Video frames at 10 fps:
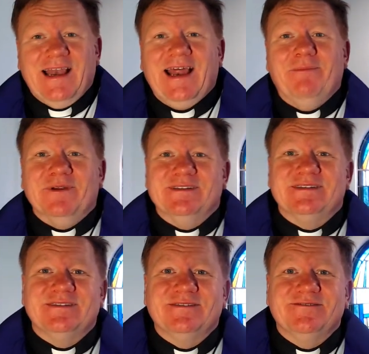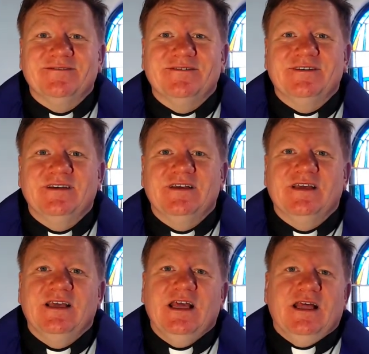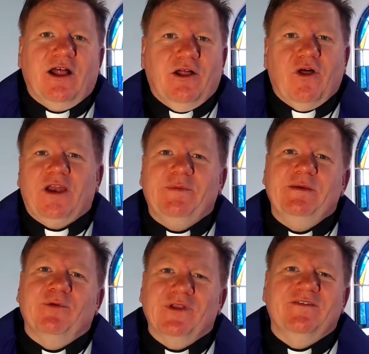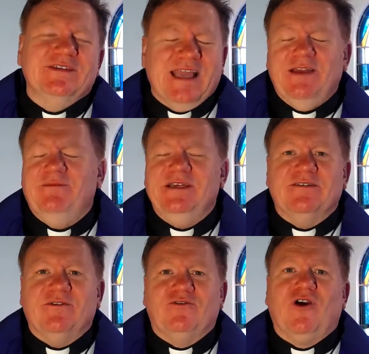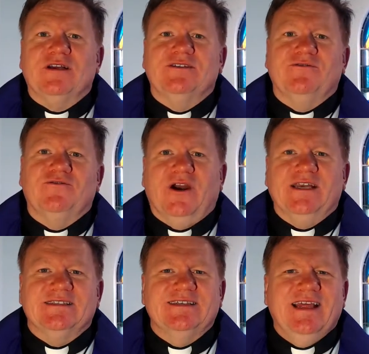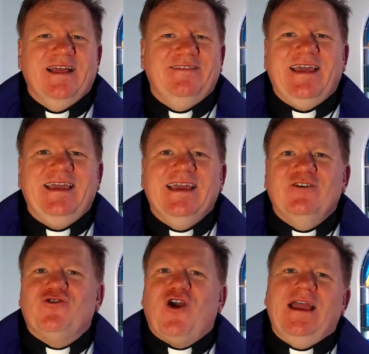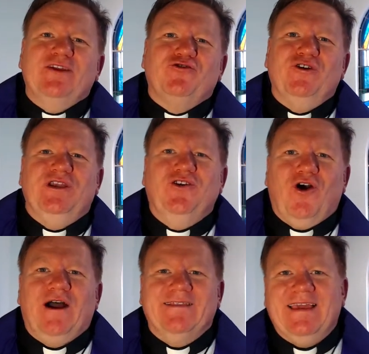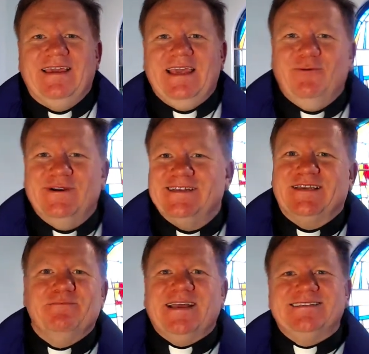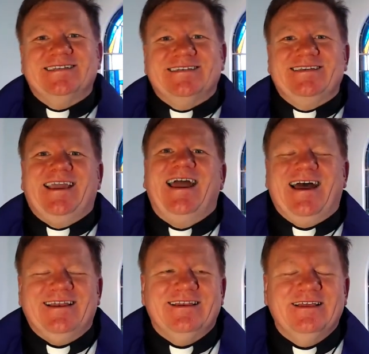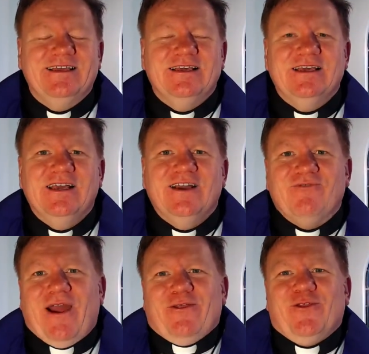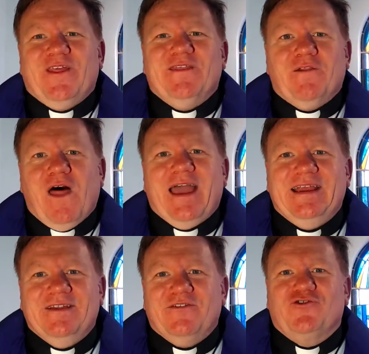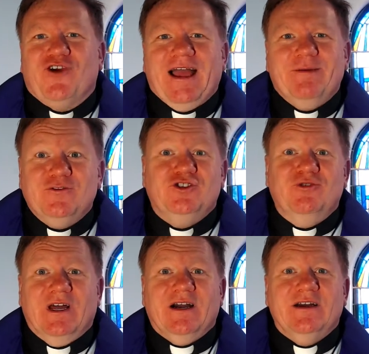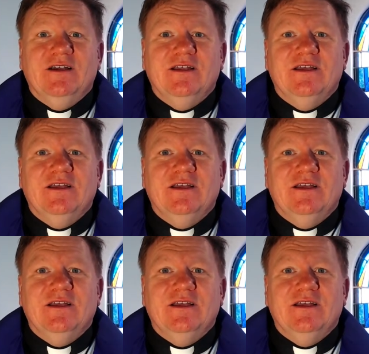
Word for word: that happens. A lot of people live as enemies of the cross of Christ. They try and treat God like he was a domestic cat rather than the lion of the tribe of Judah.